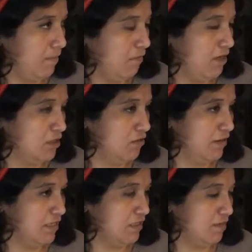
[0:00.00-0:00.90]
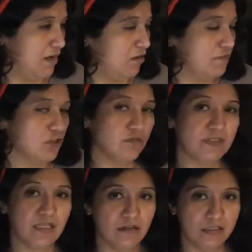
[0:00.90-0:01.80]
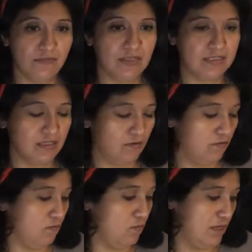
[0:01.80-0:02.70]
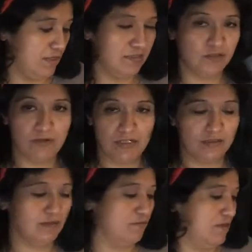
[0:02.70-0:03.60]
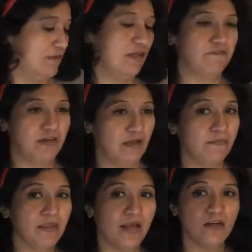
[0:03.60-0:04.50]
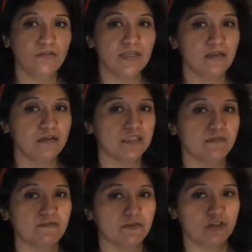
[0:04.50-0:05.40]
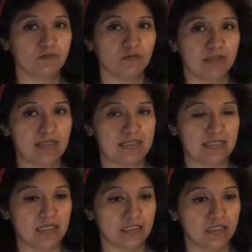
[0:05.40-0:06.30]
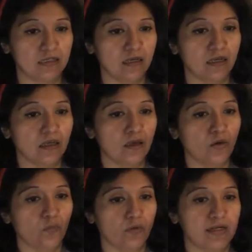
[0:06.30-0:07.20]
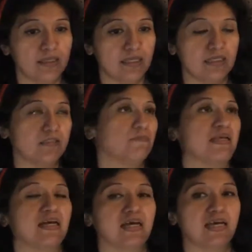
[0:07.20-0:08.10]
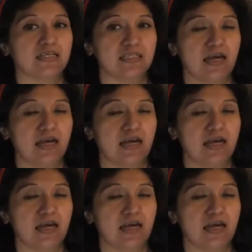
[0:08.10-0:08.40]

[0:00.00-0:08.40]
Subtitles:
Well, actually, no, okay, take that. I know for sure it was Kid Out TV that sent one of these. This is where I need to stop doing that because I forget. I know Kid Out TV for sure was one that sent one of these because